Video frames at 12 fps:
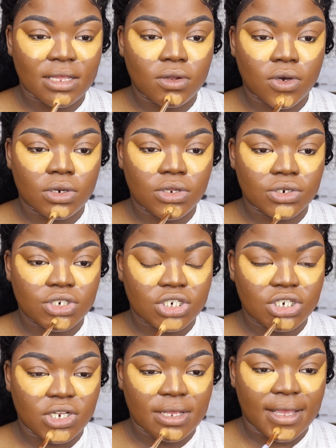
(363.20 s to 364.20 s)
it on your
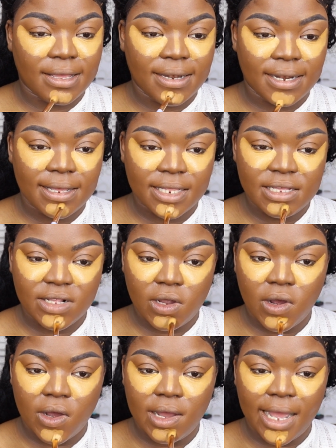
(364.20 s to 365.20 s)
chin. These are
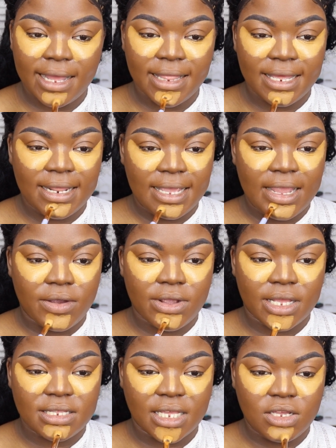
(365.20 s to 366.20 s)
all highlighting
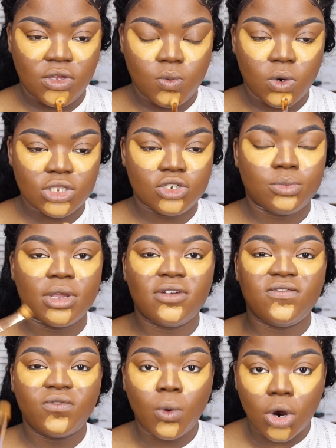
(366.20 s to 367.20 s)
areas that you want to bring
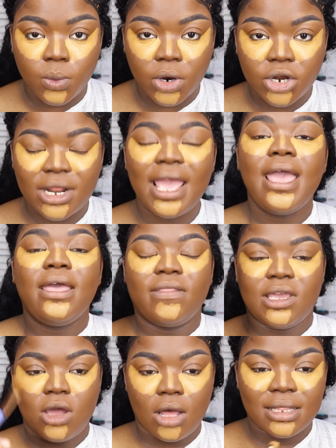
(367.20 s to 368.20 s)
forward. They
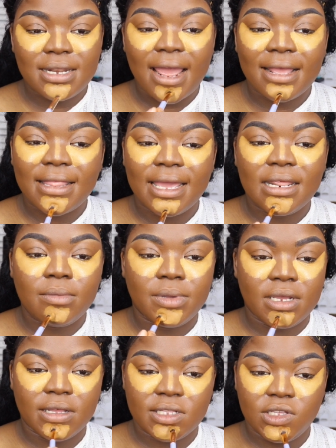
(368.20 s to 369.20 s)
call it highlighting
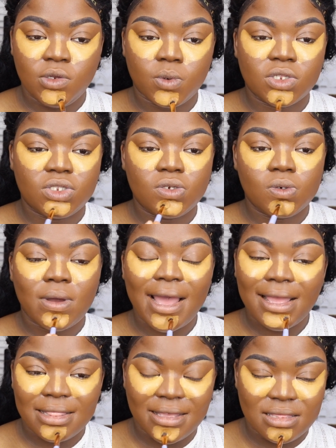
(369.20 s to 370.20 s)
because you want to
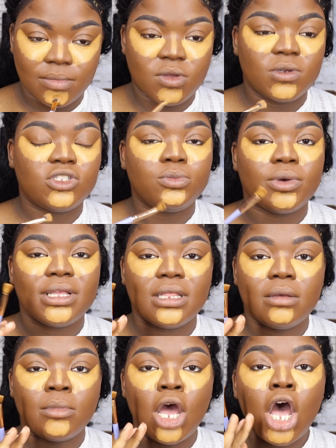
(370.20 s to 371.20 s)
highlight them. You want to bring
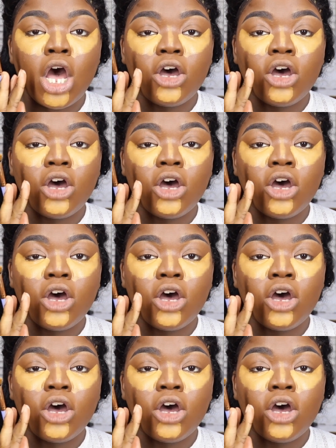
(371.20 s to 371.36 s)
them